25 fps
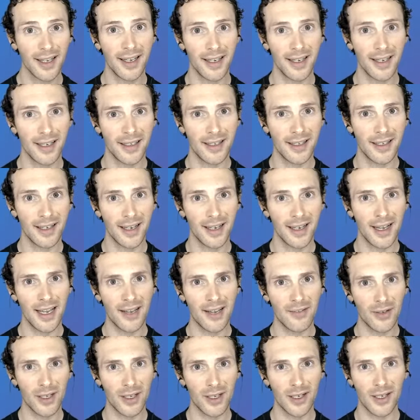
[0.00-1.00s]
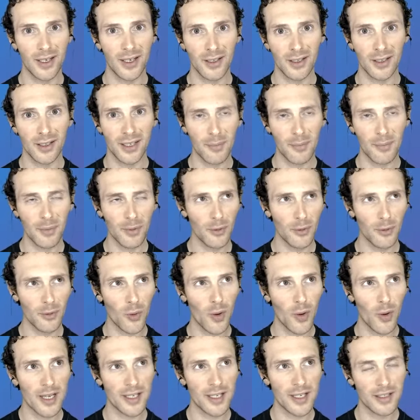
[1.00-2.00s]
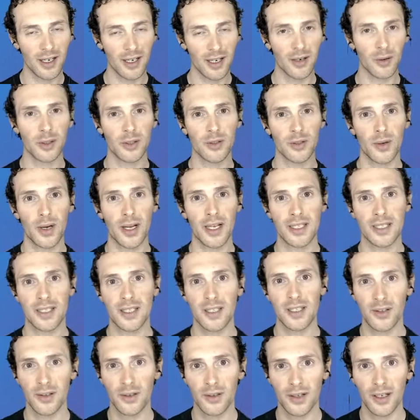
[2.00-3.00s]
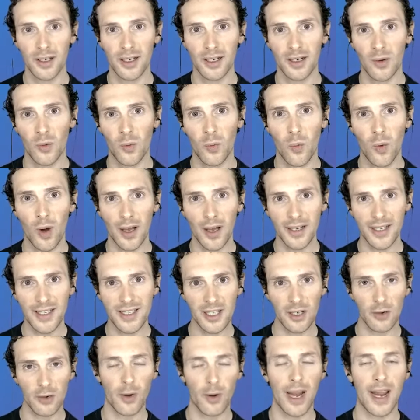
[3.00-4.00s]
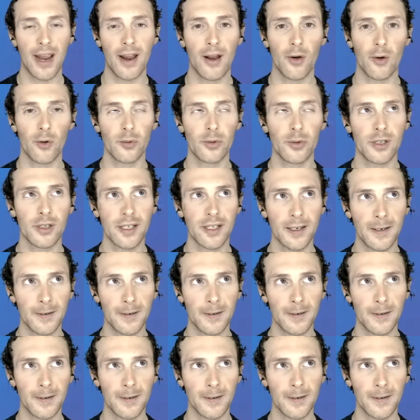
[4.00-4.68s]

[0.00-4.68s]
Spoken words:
And I have a couple more questions I want to ask you. One is around